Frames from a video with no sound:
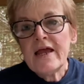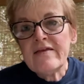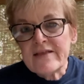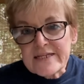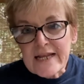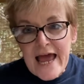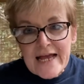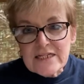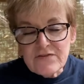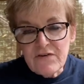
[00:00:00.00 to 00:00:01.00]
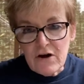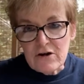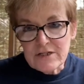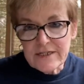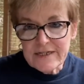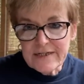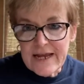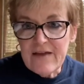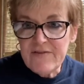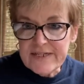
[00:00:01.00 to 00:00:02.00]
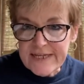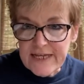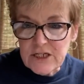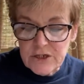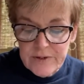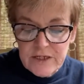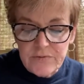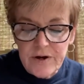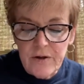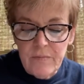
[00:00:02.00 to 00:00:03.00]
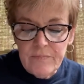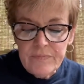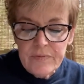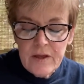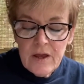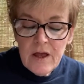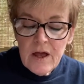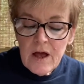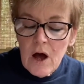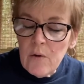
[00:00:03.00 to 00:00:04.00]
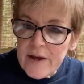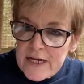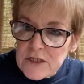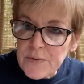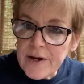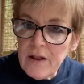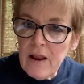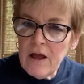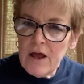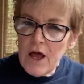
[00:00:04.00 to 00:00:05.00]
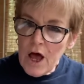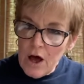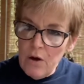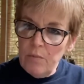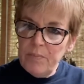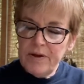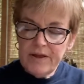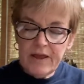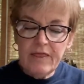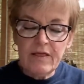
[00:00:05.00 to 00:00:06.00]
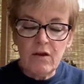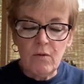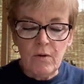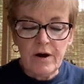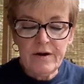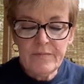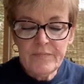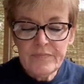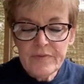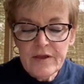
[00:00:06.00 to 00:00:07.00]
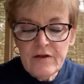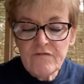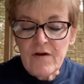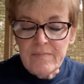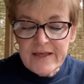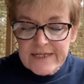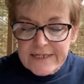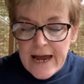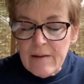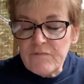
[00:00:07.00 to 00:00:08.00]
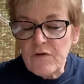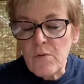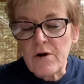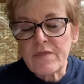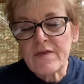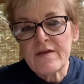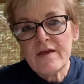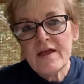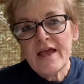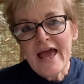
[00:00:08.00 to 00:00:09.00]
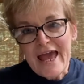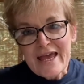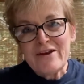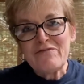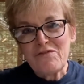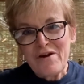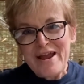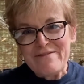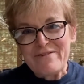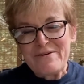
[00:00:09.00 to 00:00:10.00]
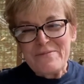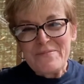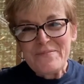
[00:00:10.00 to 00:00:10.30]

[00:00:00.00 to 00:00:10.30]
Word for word: In this last verse, David says to Israel, O Israel, hope in the Lord from this time forth and forever.